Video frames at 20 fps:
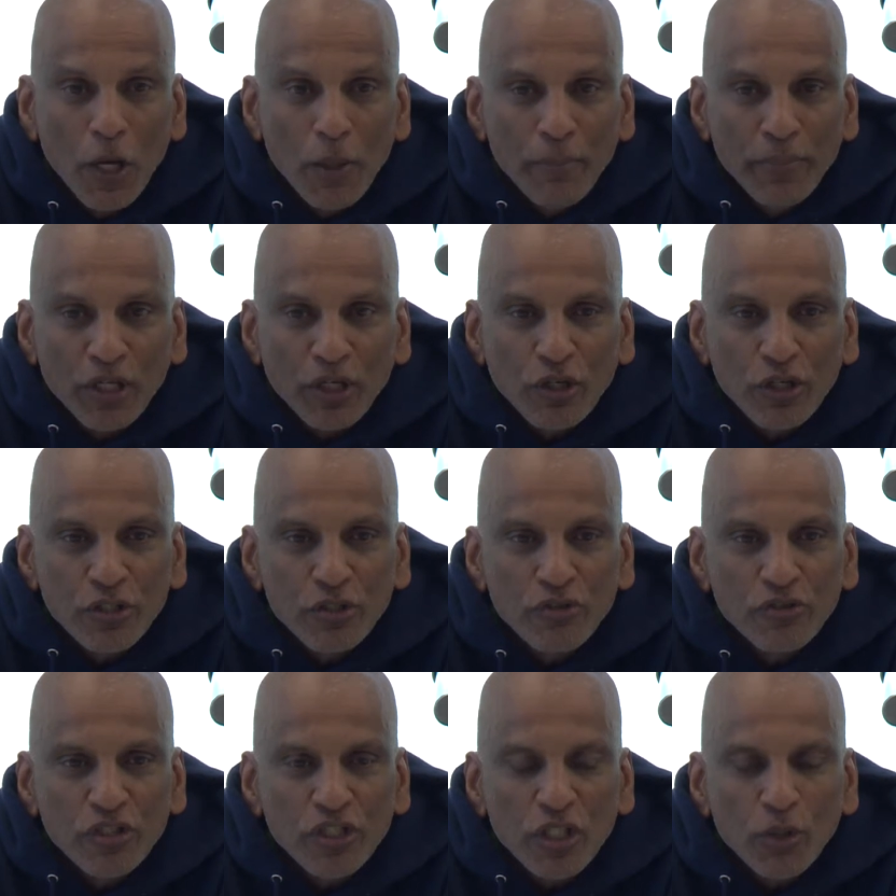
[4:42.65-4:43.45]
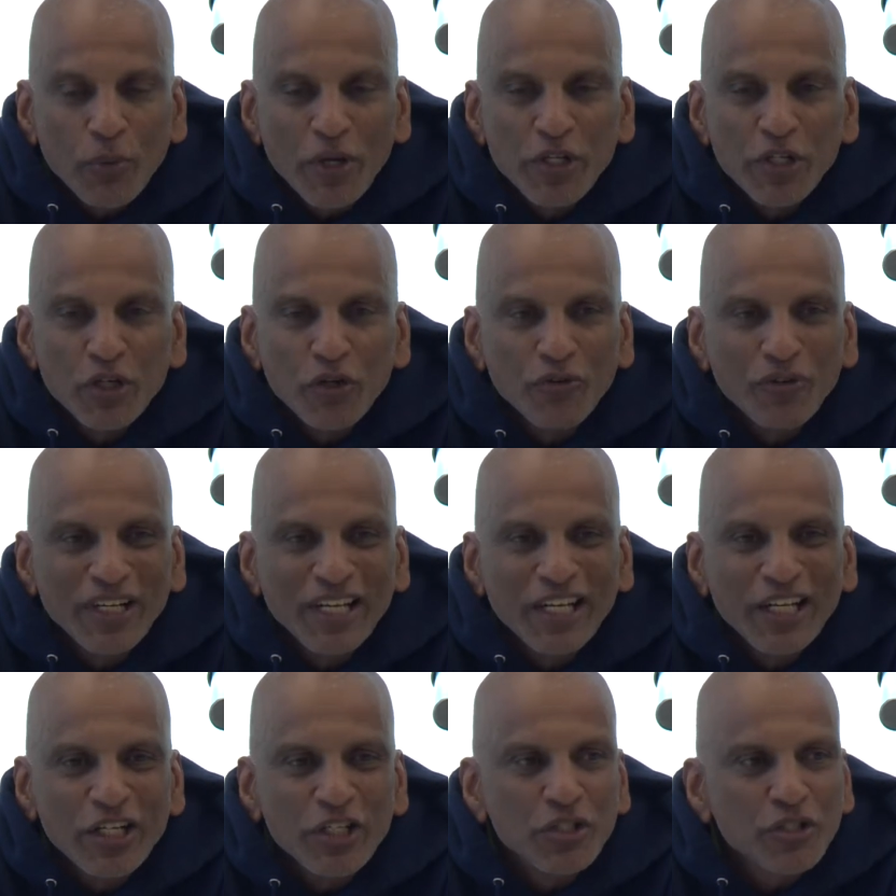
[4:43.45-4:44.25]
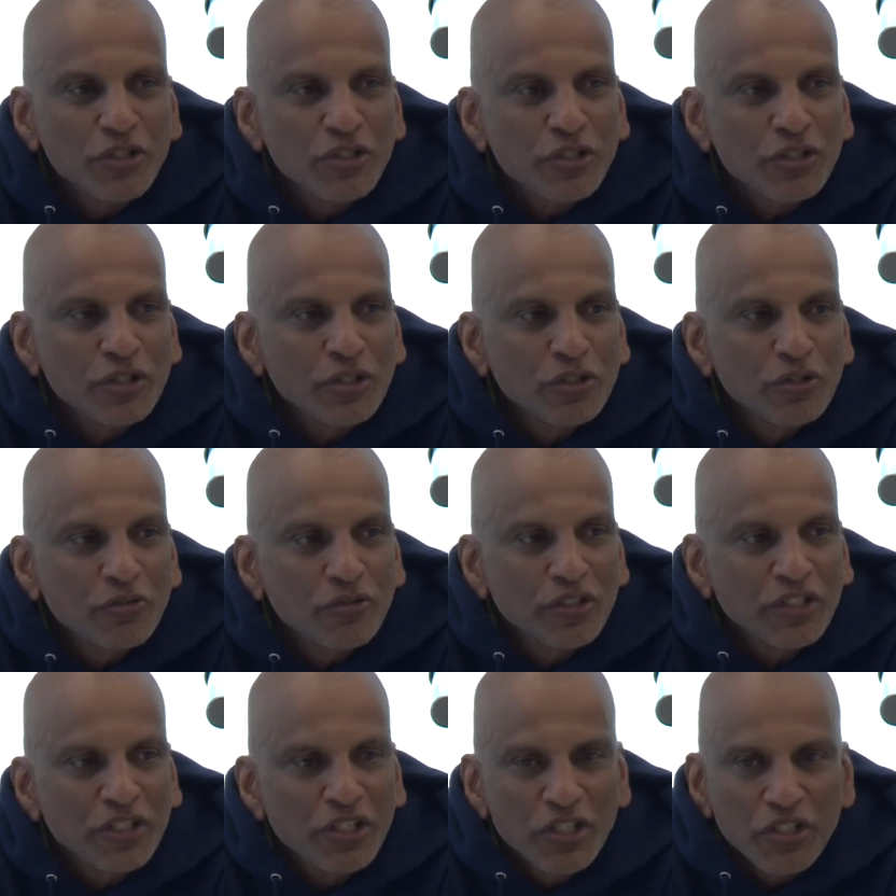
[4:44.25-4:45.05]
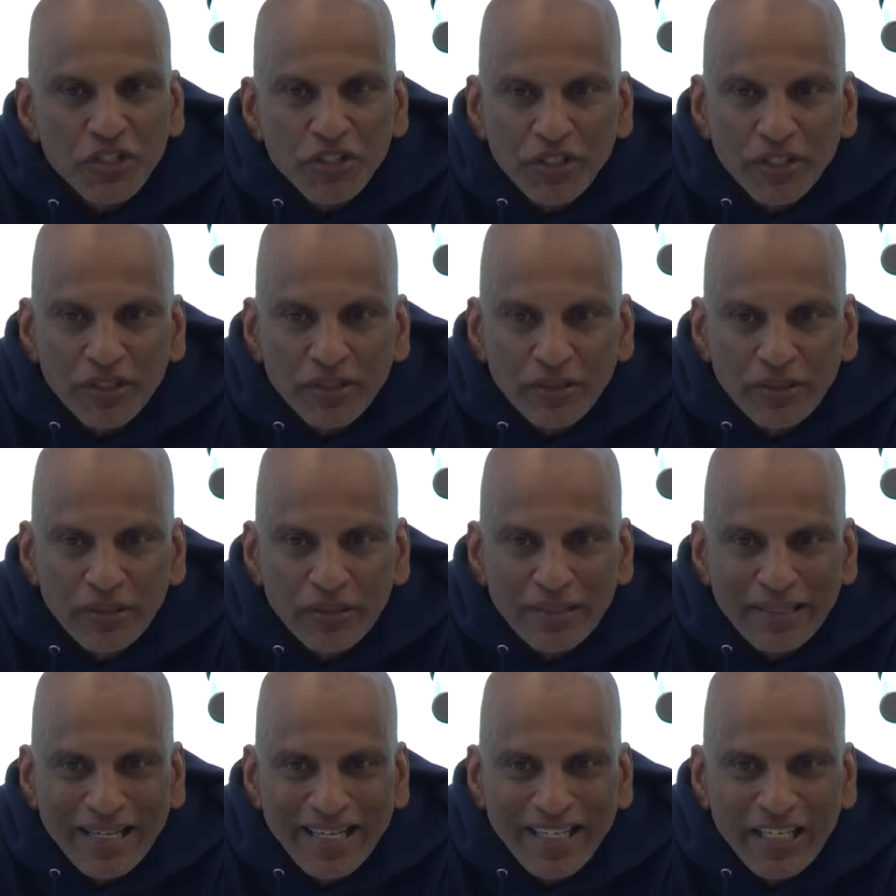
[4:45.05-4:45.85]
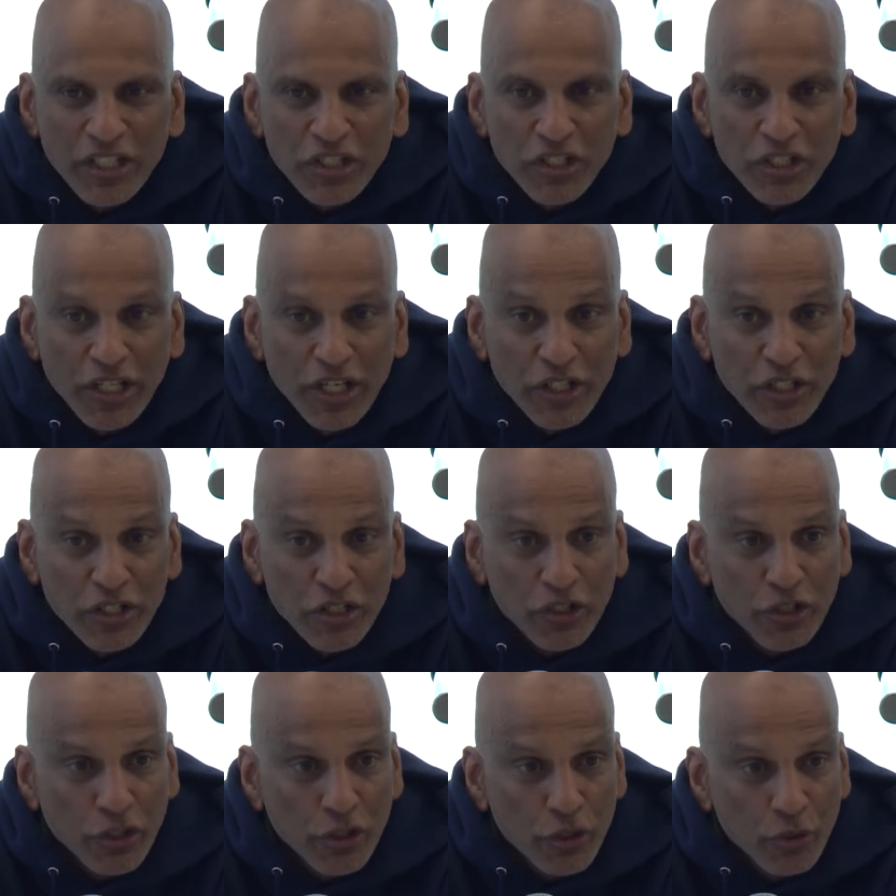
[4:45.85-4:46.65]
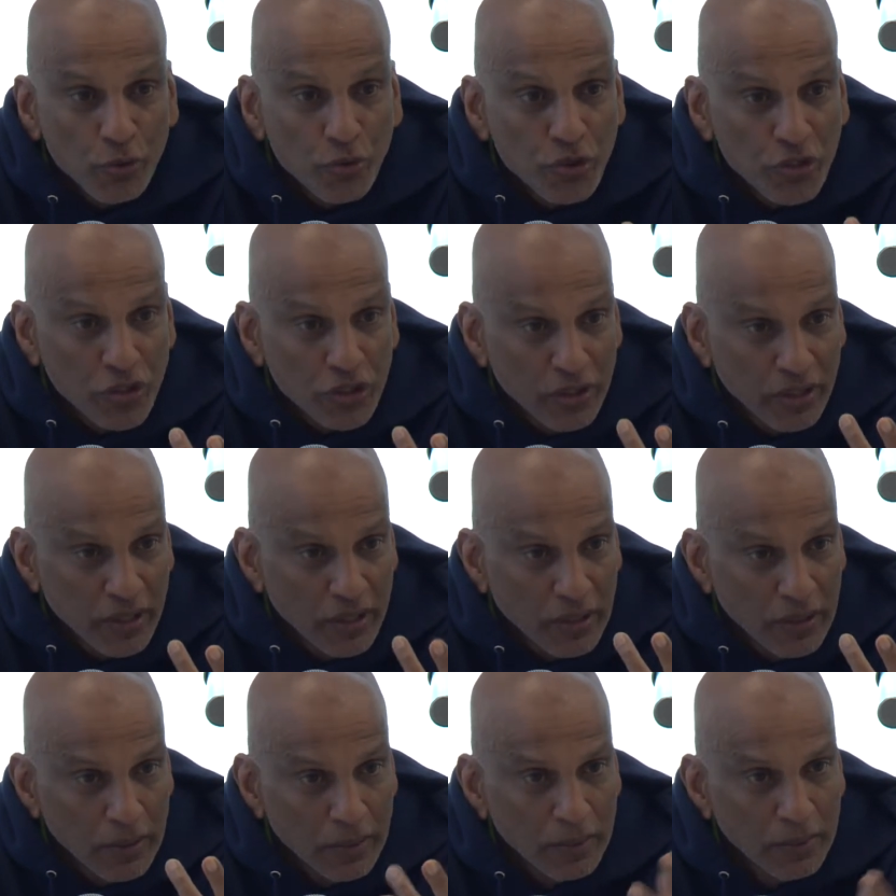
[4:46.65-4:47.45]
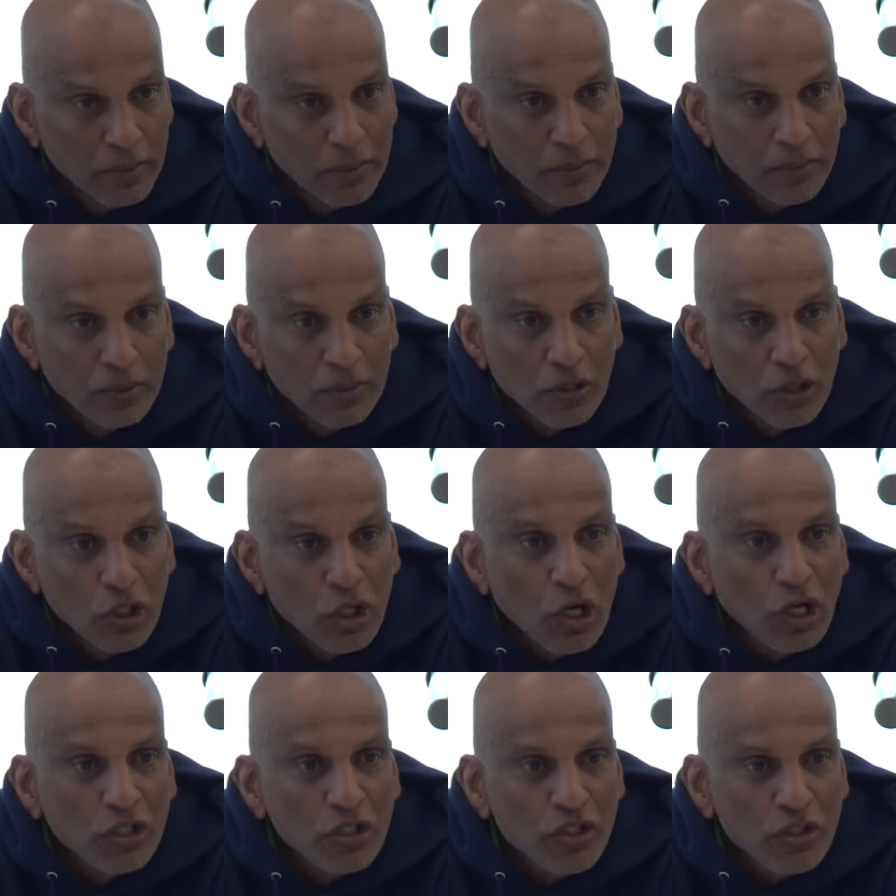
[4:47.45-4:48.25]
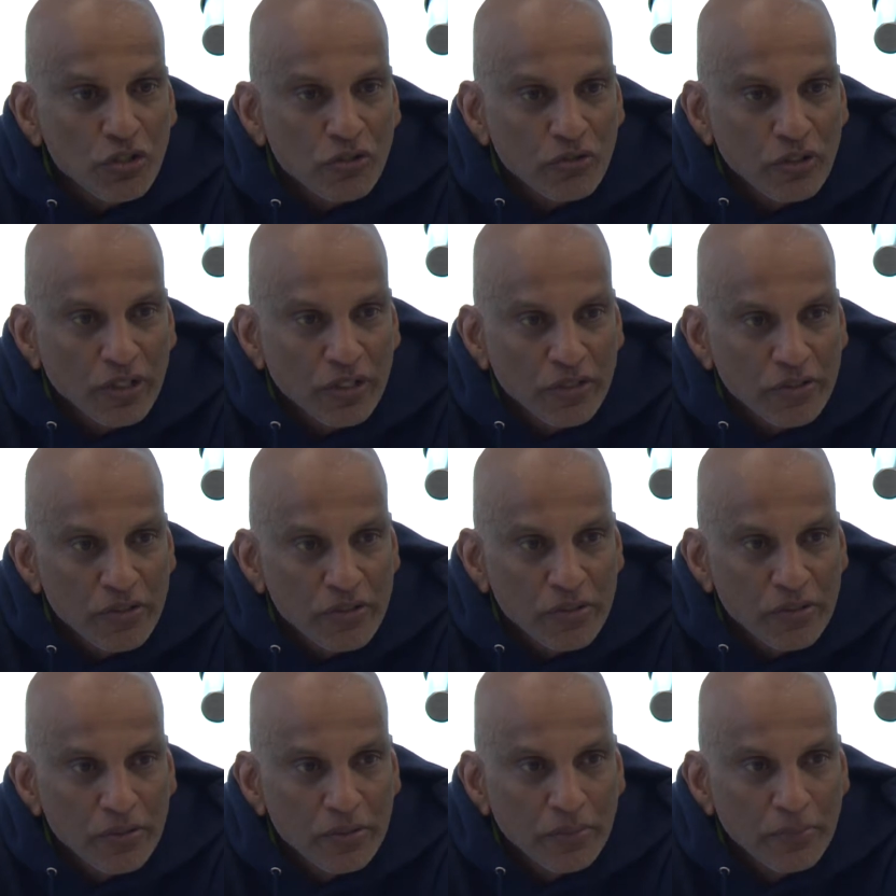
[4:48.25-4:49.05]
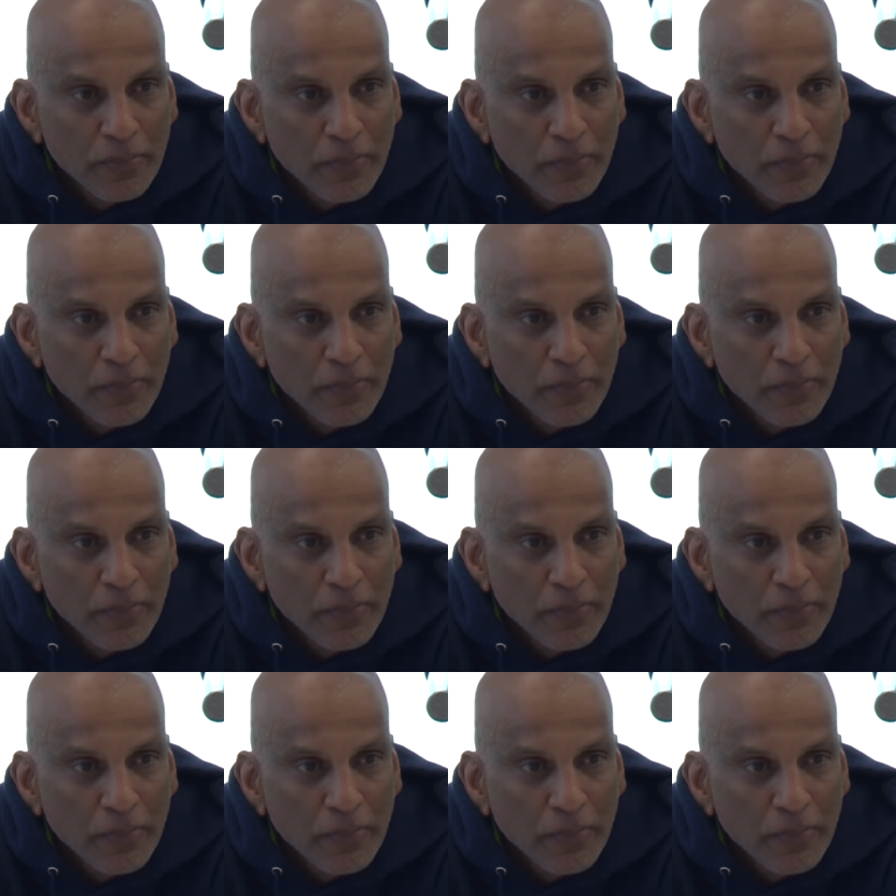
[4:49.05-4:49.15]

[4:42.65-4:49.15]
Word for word: Because you see, when your religious tradition in its institutional constructs